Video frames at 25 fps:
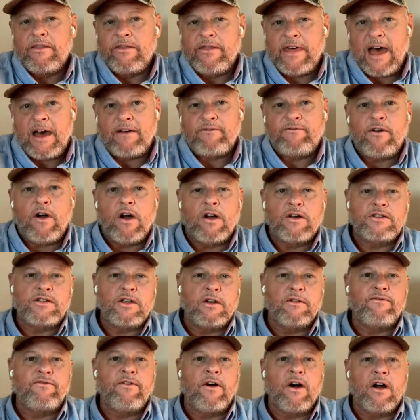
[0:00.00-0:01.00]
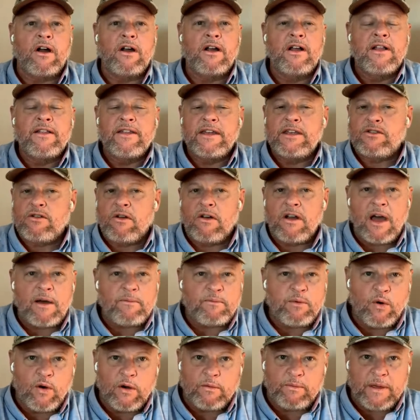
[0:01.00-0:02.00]
that far so far. These are
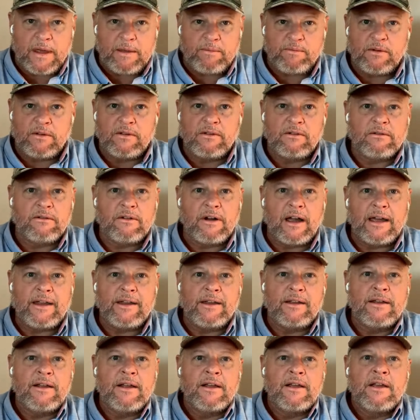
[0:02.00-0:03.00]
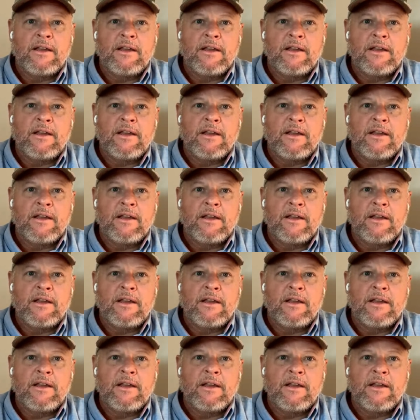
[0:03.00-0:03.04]
not poor people, right?